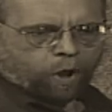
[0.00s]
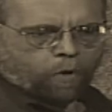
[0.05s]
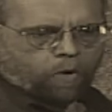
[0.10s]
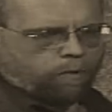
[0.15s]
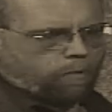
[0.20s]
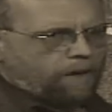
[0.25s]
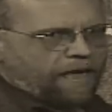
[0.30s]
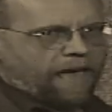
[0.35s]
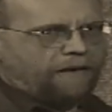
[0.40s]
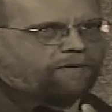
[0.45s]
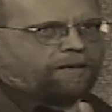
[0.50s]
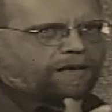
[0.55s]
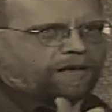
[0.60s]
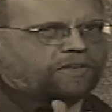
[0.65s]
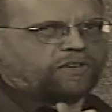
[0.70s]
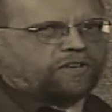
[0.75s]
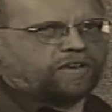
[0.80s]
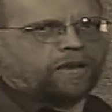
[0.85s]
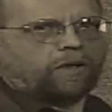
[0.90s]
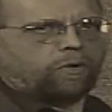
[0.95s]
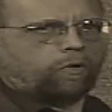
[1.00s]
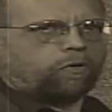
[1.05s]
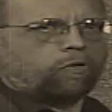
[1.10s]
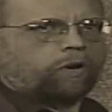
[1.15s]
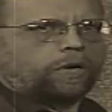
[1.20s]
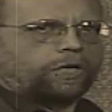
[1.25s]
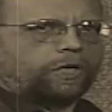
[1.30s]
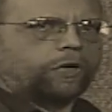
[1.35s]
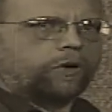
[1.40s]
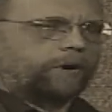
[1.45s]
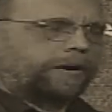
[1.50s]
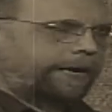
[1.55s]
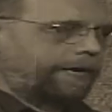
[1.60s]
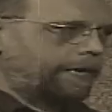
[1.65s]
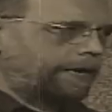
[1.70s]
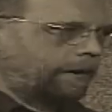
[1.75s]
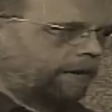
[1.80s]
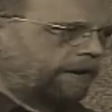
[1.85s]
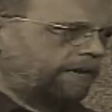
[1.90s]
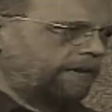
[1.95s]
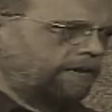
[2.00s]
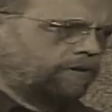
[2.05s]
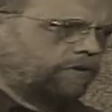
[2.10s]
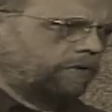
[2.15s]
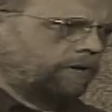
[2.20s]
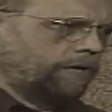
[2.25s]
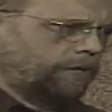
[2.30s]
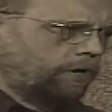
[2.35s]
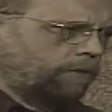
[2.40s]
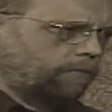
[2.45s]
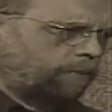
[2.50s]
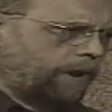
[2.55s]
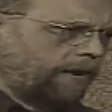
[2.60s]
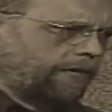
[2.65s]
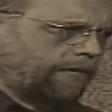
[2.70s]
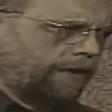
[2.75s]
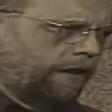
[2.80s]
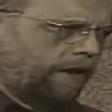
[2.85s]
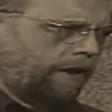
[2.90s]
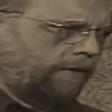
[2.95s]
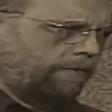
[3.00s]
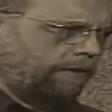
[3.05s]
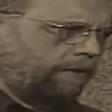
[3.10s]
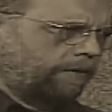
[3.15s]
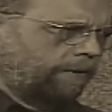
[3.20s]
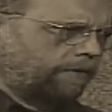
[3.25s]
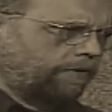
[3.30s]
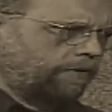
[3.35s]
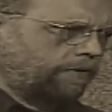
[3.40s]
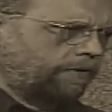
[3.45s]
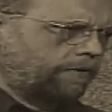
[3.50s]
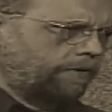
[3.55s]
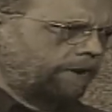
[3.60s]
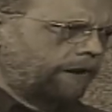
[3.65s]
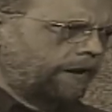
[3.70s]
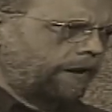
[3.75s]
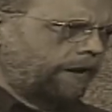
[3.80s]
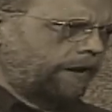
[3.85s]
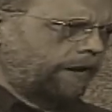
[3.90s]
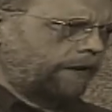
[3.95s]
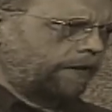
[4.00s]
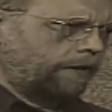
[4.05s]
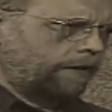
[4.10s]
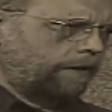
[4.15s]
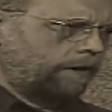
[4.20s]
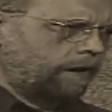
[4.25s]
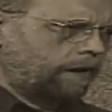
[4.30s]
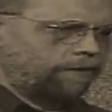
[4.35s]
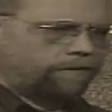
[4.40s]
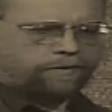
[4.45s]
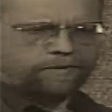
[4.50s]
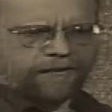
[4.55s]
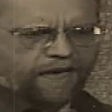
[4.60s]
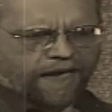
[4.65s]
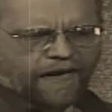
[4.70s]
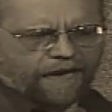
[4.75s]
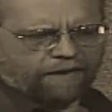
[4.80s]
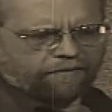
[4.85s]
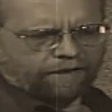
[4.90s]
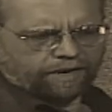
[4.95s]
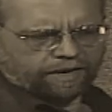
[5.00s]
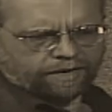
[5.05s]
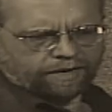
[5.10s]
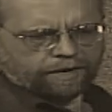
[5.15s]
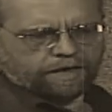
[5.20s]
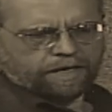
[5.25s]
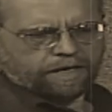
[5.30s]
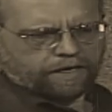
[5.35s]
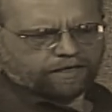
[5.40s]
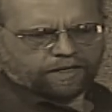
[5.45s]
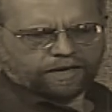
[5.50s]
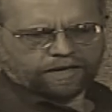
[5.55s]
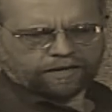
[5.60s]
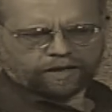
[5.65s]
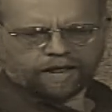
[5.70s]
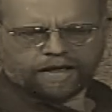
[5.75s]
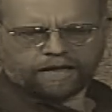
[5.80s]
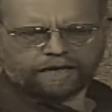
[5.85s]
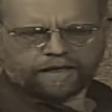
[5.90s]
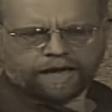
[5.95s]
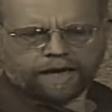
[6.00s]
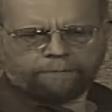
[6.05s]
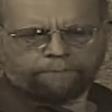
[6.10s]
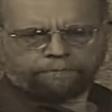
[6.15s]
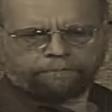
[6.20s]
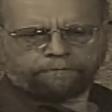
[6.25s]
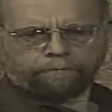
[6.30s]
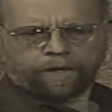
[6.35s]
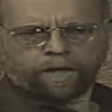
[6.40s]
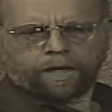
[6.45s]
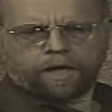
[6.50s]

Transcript: So we have a single creature in here. And this creature breaks out every once in a while and causes havoc and things like that.